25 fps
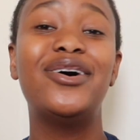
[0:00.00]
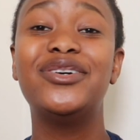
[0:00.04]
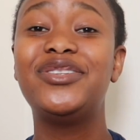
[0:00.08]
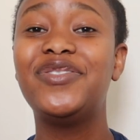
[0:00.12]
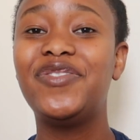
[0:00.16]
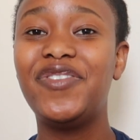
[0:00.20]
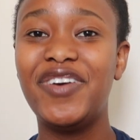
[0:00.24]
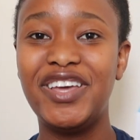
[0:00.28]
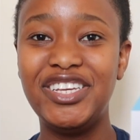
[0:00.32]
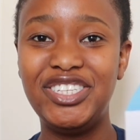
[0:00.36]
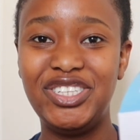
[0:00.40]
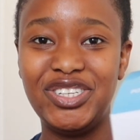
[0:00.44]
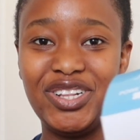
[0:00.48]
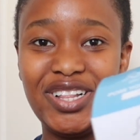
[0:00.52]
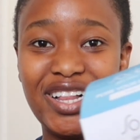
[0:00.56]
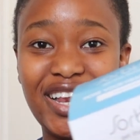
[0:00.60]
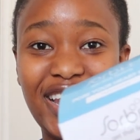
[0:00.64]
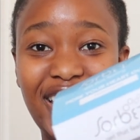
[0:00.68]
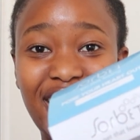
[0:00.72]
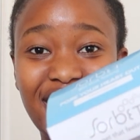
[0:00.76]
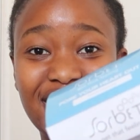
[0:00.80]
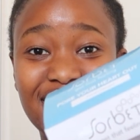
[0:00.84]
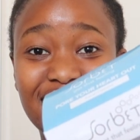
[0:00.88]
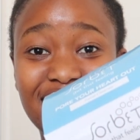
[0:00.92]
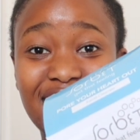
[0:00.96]
out facial
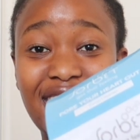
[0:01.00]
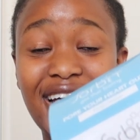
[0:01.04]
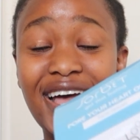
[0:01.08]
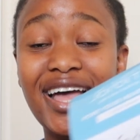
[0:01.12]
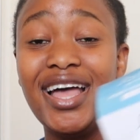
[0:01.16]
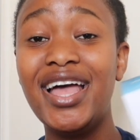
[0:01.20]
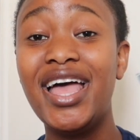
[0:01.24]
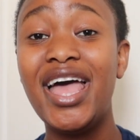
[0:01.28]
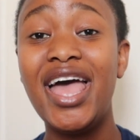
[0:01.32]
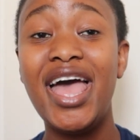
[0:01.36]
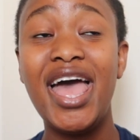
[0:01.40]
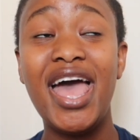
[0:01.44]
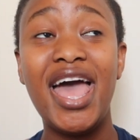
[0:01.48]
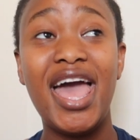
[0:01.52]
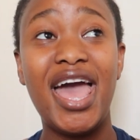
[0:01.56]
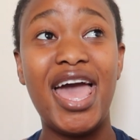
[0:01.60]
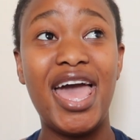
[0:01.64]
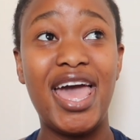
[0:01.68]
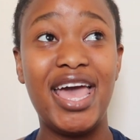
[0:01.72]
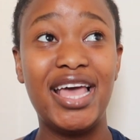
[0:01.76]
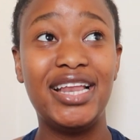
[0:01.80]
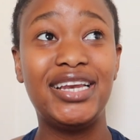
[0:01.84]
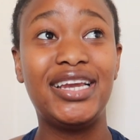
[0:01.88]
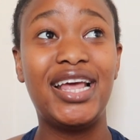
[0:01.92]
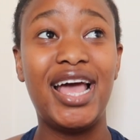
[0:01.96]
cleanser
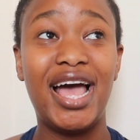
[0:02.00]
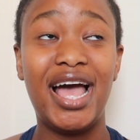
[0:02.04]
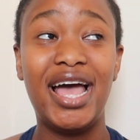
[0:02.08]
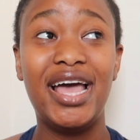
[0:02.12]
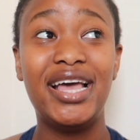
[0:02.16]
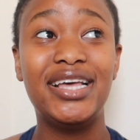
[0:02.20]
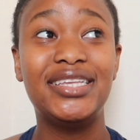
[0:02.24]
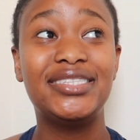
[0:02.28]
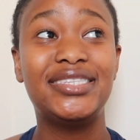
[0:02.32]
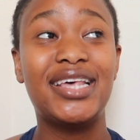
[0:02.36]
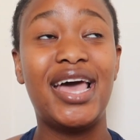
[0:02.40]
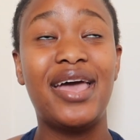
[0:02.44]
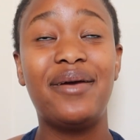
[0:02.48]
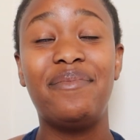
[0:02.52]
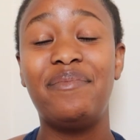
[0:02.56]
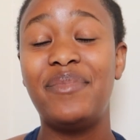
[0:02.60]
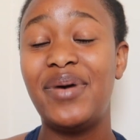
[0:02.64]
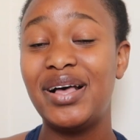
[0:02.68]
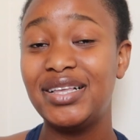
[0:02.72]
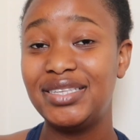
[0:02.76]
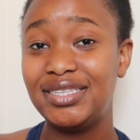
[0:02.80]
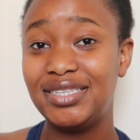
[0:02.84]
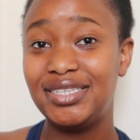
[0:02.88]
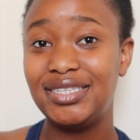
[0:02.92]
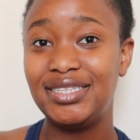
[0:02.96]
and guys i
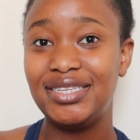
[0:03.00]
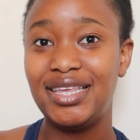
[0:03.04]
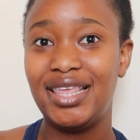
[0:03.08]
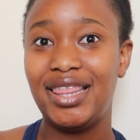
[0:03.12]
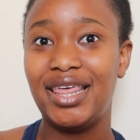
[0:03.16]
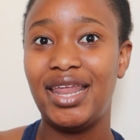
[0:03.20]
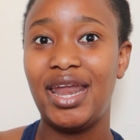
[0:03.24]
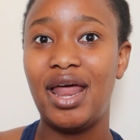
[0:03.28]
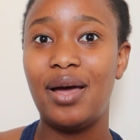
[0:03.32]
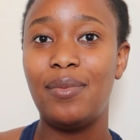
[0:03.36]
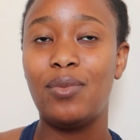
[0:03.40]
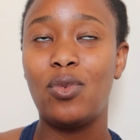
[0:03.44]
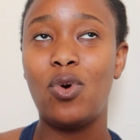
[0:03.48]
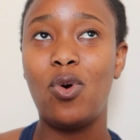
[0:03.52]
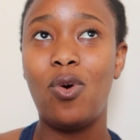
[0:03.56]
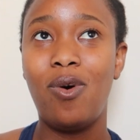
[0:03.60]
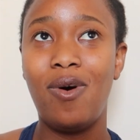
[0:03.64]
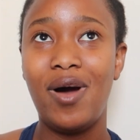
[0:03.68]
must say that i'm